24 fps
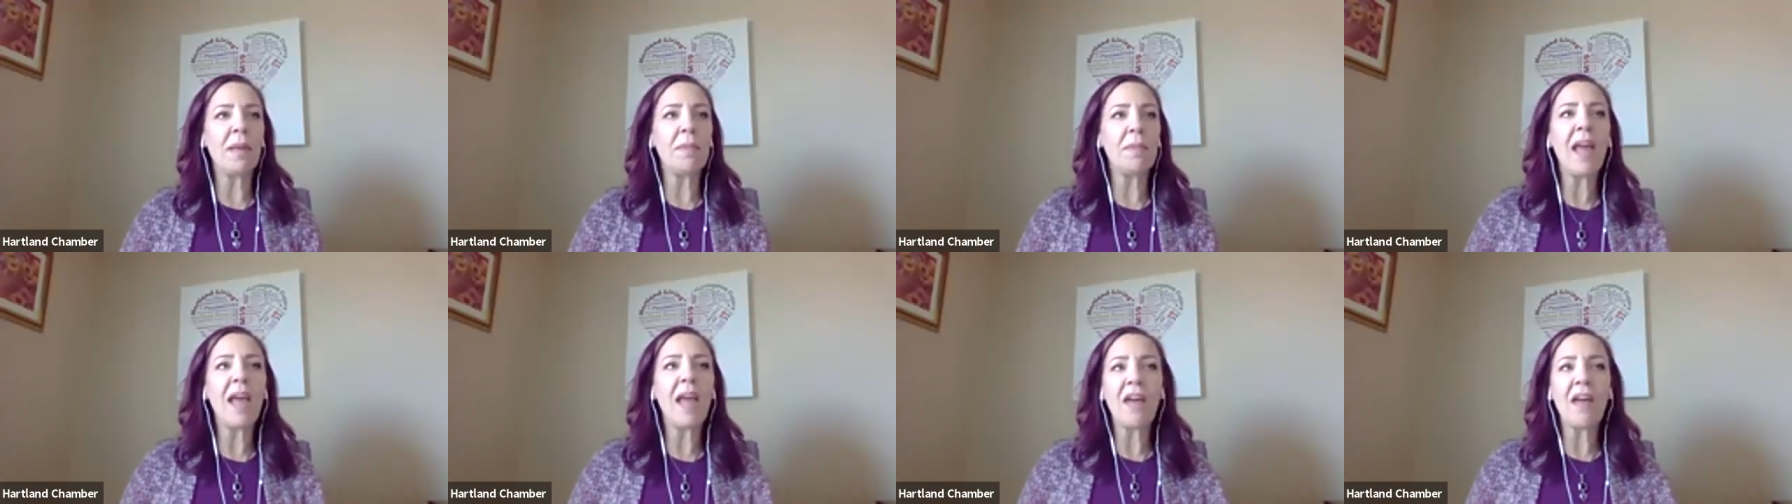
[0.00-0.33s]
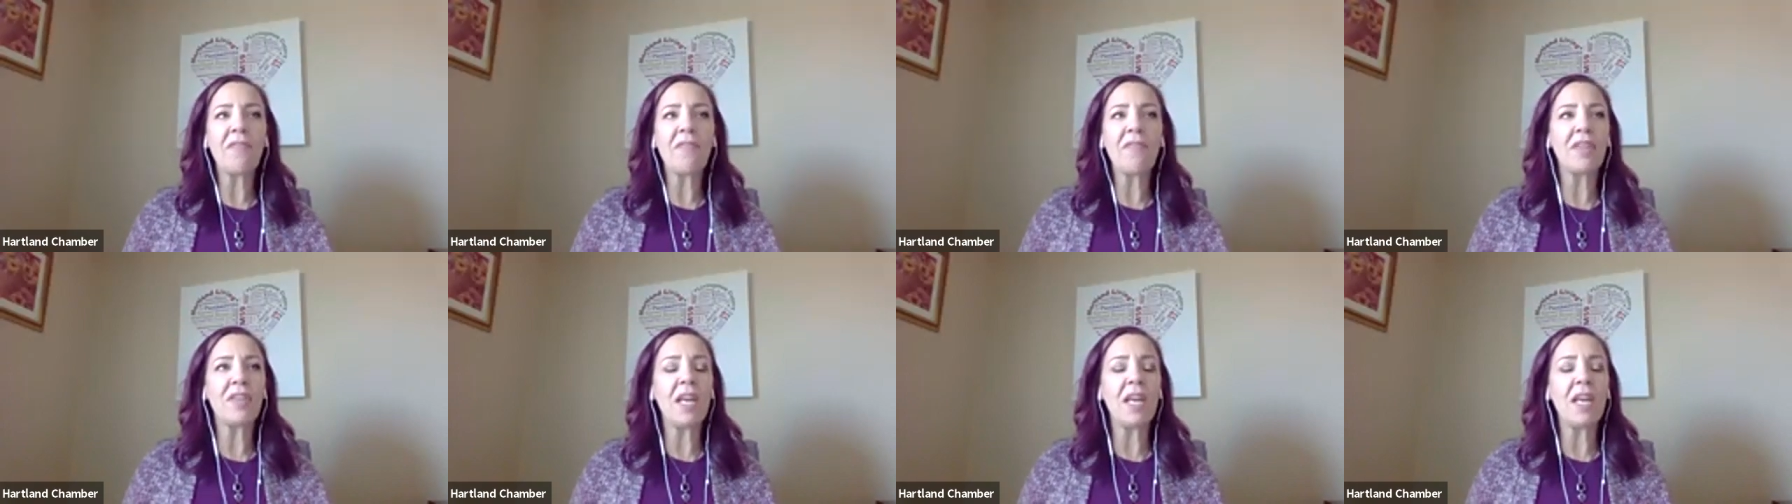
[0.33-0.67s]
or
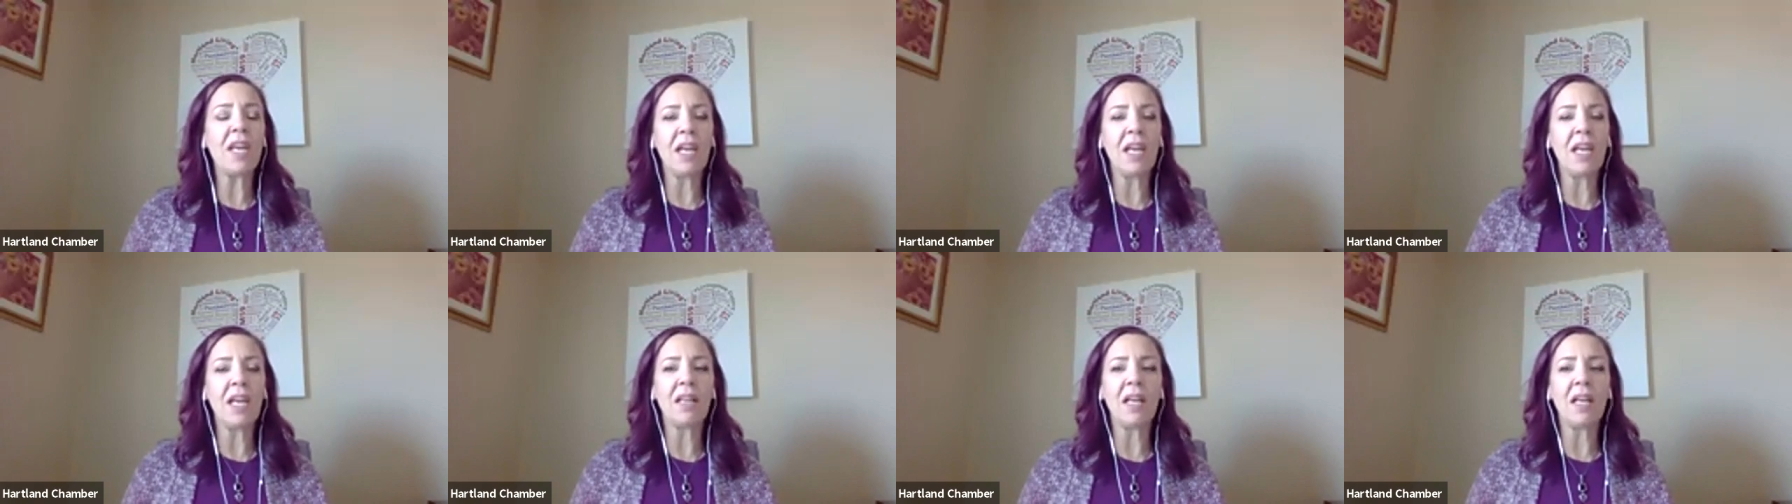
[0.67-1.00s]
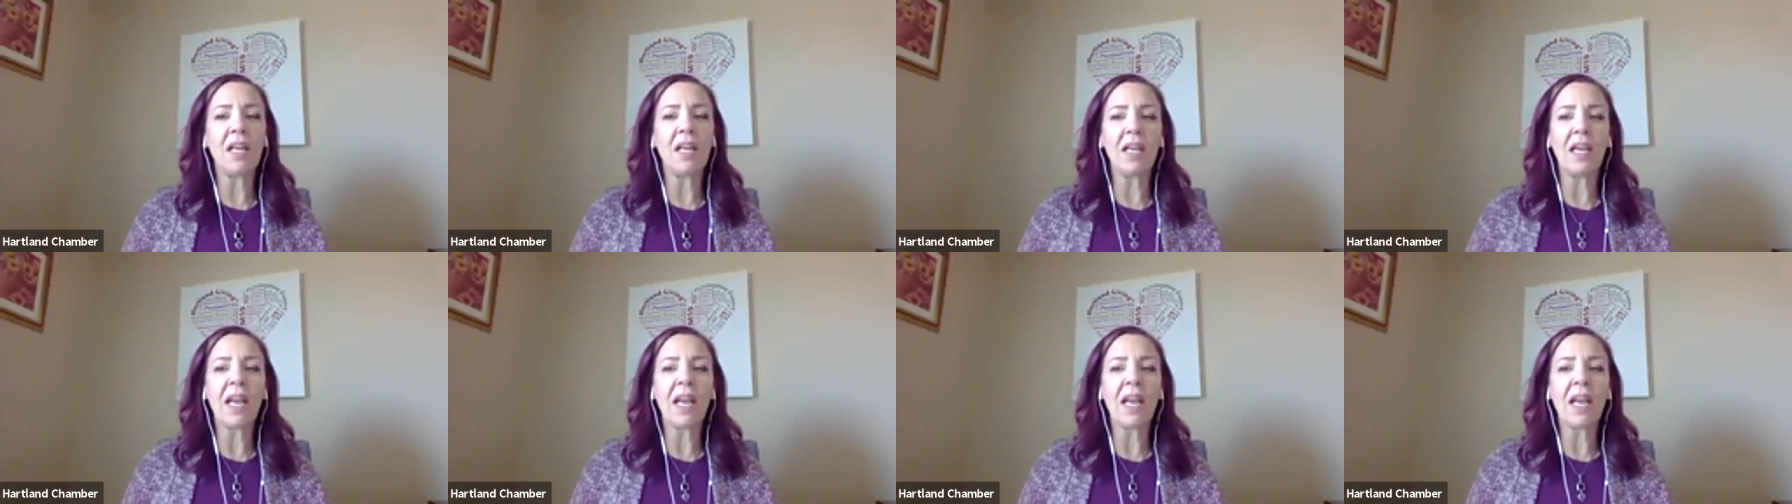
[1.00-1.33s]
maybe half the
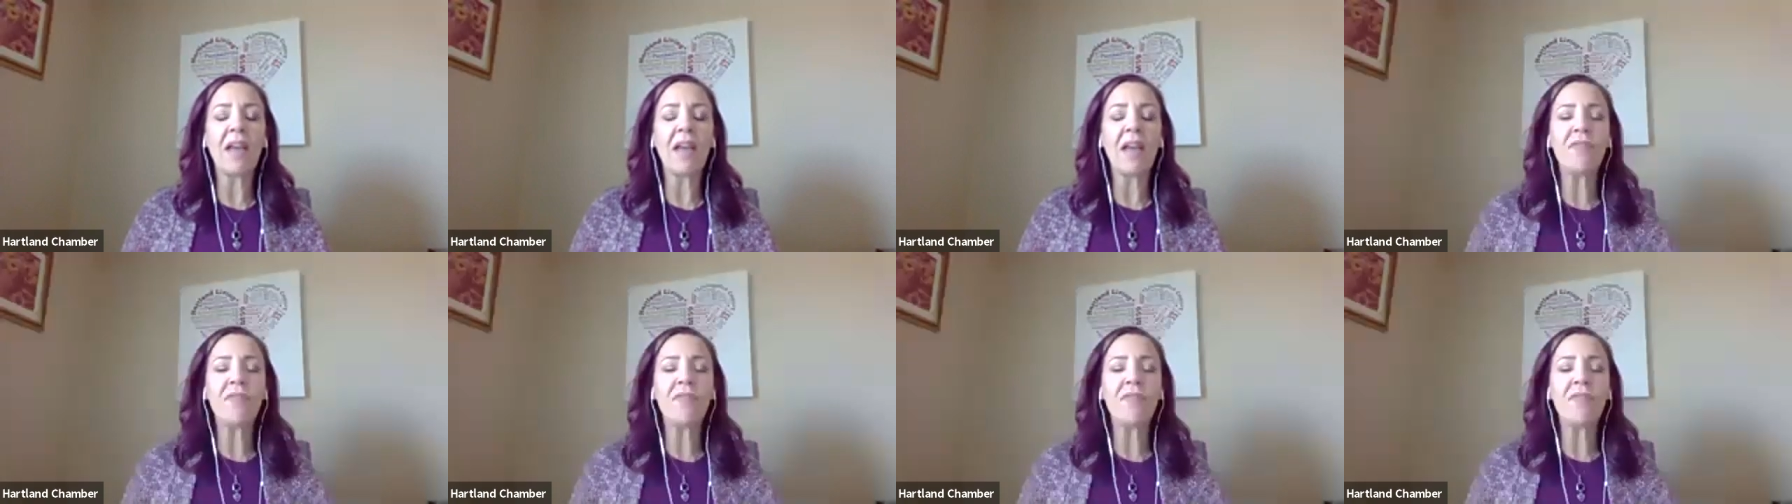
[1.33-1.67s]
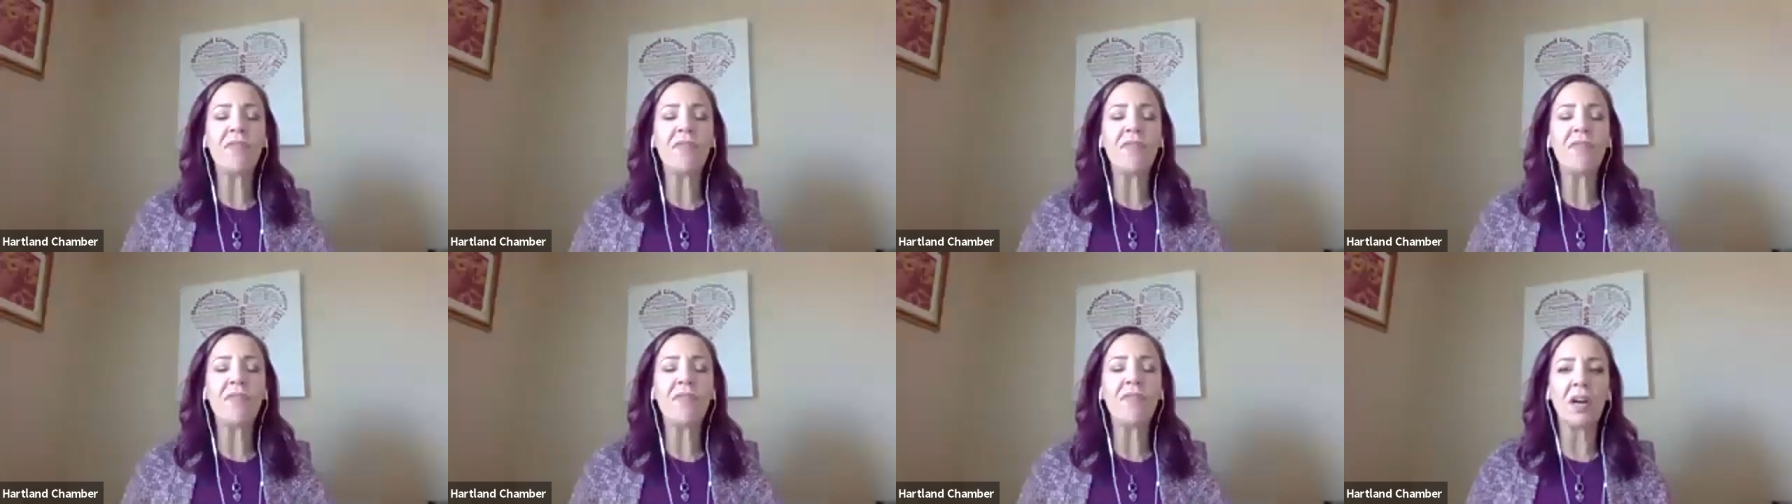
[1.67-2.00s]
day, and
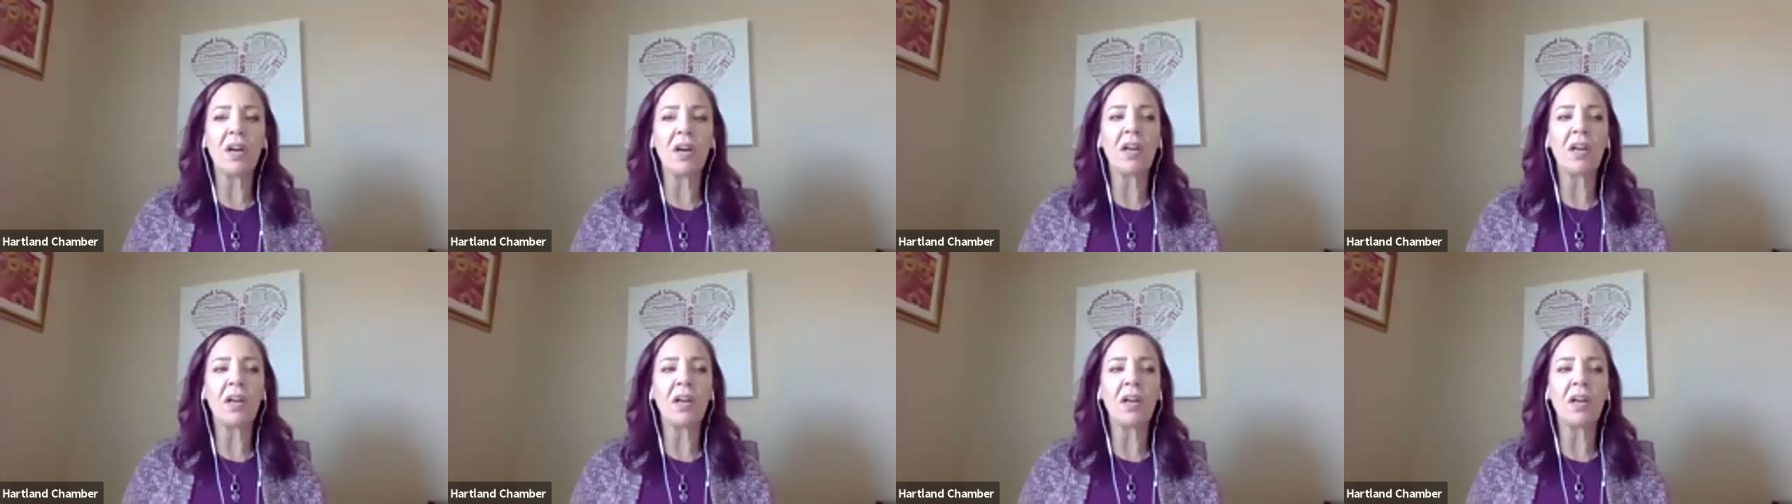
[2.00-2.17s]
I have to